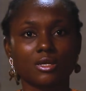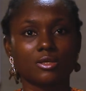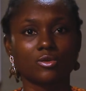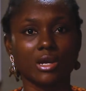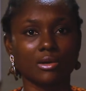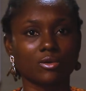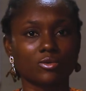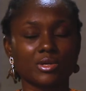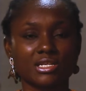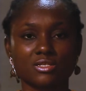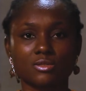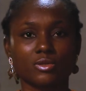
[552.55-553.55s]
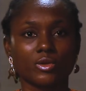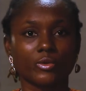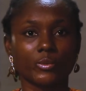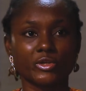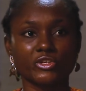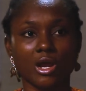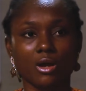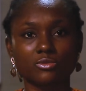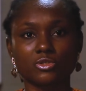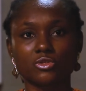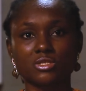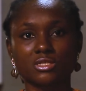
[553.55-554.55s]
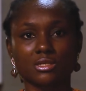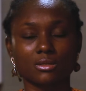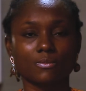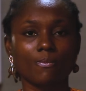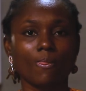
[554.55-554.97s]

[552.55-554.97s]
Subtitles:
you can always reach out using the